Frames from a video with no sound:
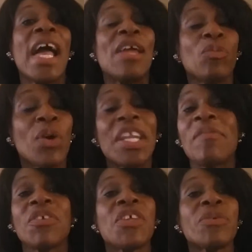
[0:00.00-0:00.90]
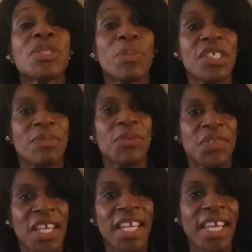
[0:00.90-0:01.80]
And whenever there is wishful
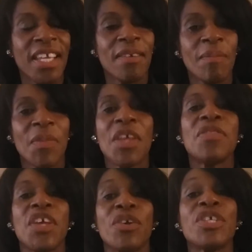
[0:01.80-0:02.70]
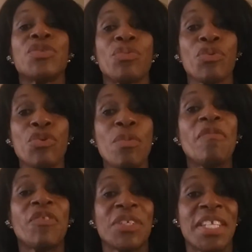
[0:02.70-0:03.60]
thinking, there is
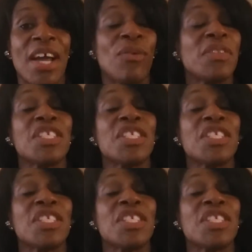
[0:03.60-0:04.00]
room for doubt.